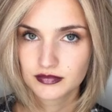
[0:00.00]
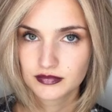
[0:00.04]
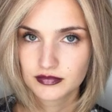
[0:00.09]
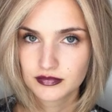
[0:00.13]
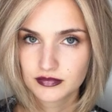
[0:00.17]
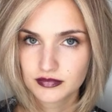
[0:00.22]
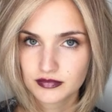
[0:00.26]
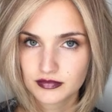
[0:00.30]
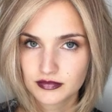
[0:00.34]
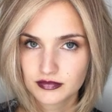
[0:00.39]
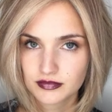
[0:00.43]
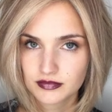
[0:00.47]

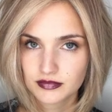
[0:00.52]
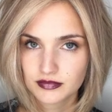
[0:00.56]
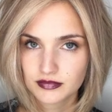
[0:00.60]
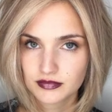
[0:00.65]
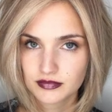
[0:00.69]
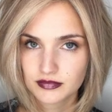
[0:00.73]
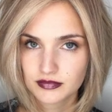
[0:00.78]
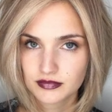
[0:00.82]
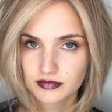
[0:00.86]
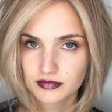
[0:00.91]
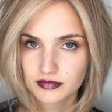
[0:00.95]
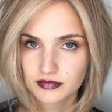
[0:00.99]

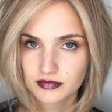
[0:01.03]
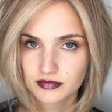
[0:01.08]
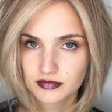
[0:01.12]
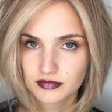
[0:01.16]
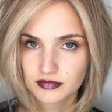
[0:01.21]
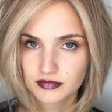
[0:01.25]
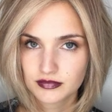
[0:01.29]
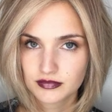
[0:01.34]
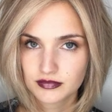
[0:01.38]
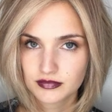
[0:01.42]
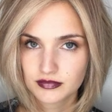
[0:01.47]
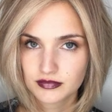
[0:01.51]

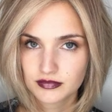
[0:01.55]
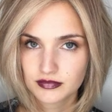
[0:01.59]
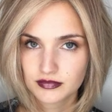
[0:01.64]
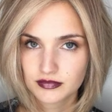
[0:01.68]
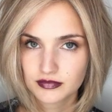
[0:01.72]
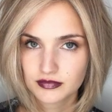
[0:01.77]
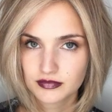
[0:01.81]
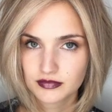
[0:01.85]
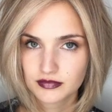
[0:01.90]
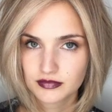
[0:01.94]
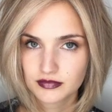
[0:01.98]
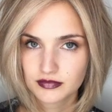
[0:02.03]

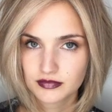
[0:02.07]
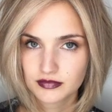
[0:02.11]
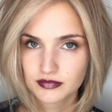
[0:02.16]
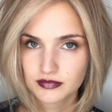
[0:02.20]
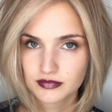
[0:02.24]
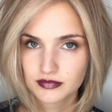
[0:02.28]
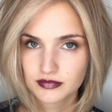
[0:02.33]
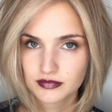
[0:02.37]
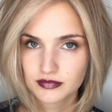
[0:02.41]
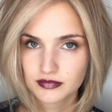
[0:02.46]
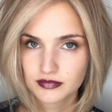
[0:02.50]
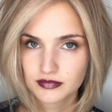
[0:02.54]

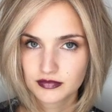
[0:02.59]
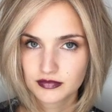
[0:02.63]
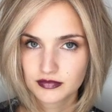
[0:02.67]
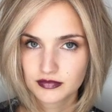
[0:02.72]
No one is speaking in this clip.